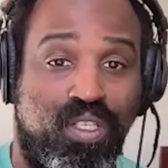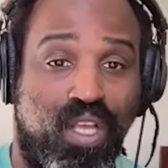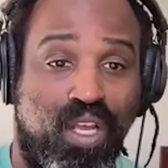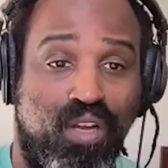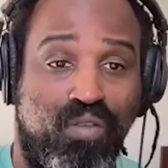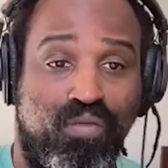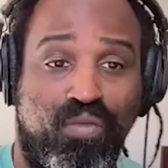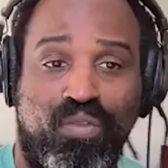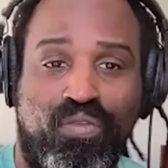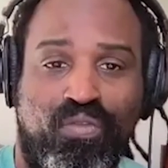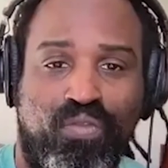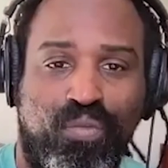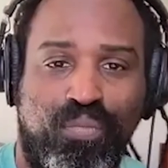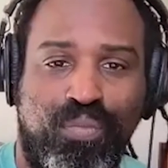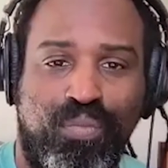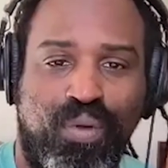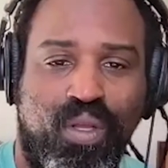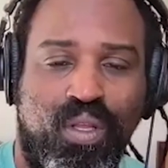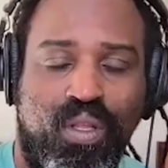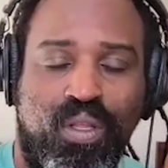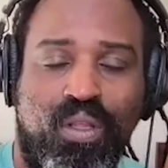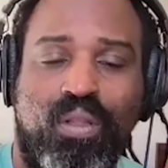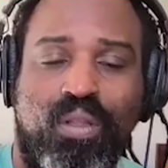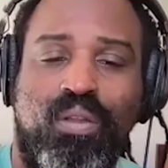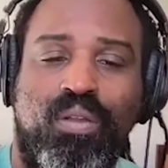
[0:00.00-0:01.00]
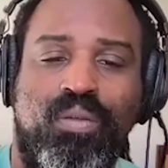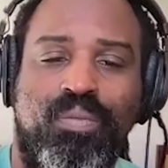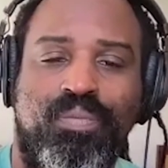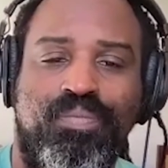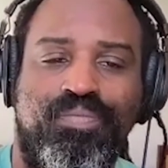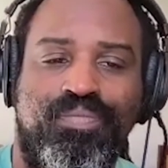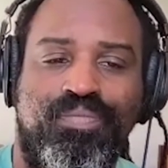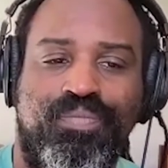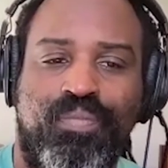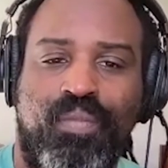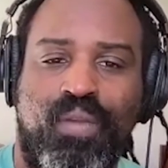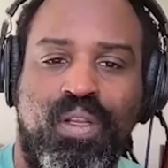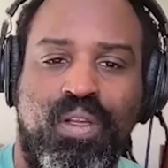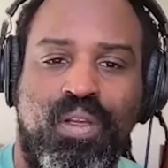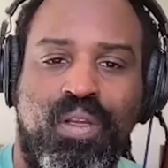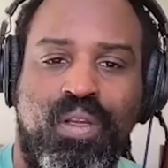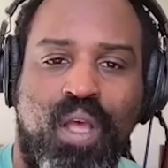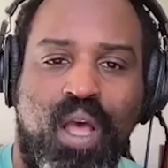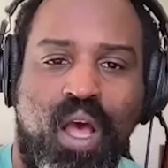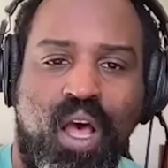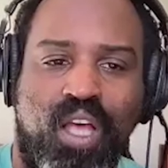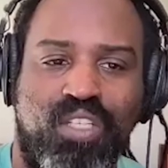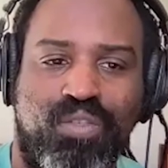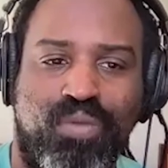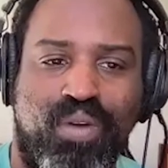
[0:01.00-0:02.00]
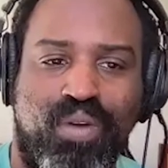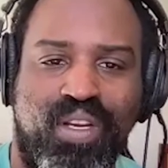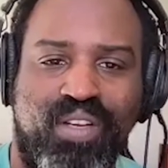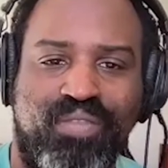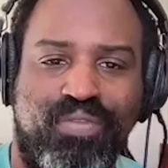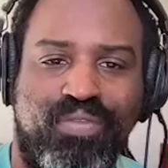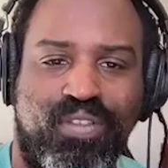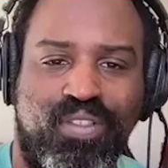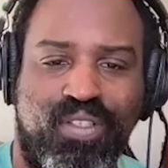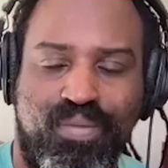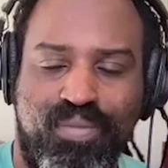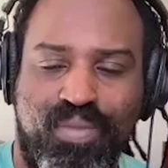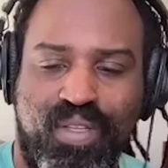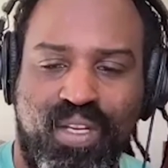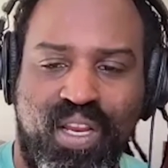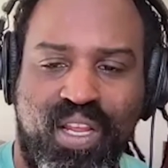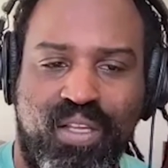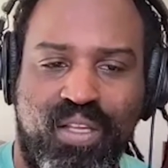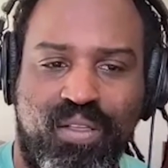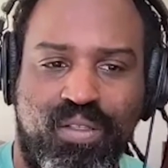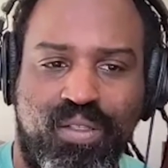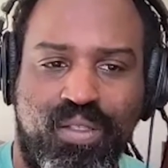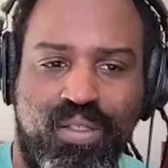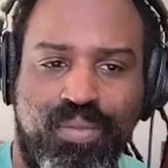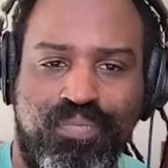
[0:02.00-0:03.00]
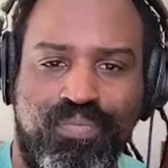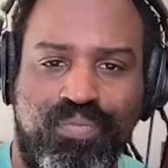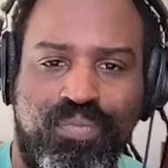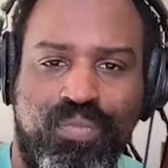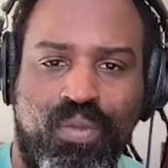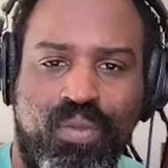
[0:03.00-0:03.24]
done with football. I was ready for something else.